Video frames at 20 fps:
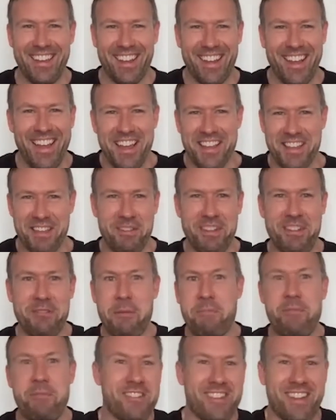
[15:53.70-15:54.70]
So we do a
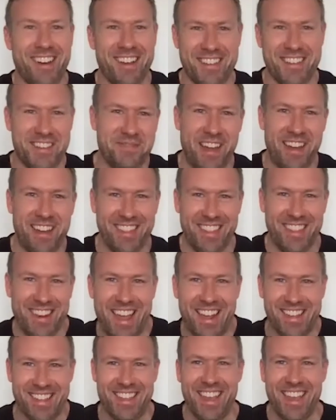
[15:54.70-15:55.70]
podcast about it the
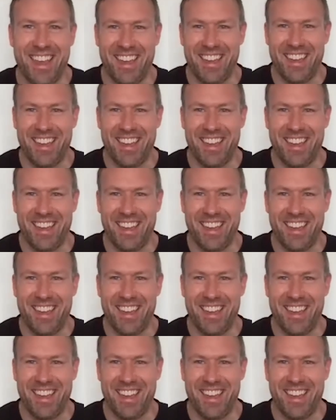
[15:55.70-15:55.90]
next day.